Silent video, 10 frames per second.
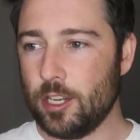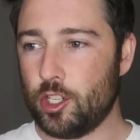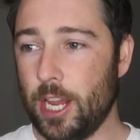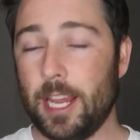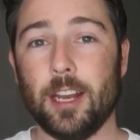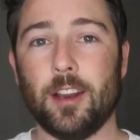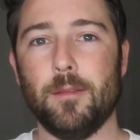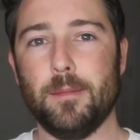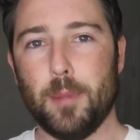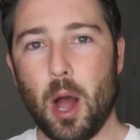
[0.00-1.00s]
she can
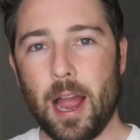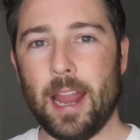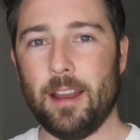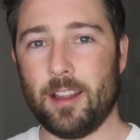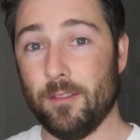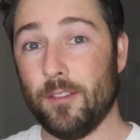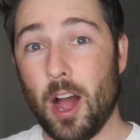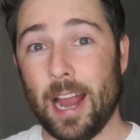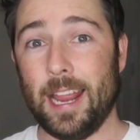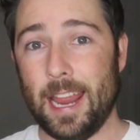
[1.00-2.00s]
combine
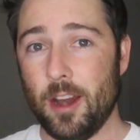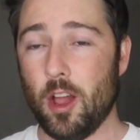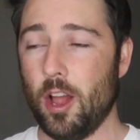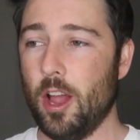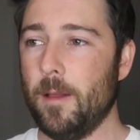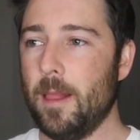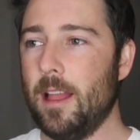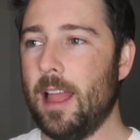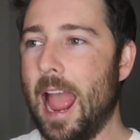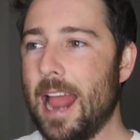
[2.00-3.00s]
combine in her
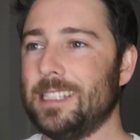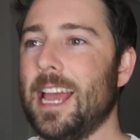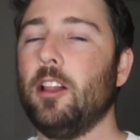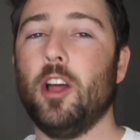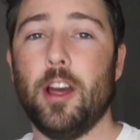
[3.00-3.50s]
and tell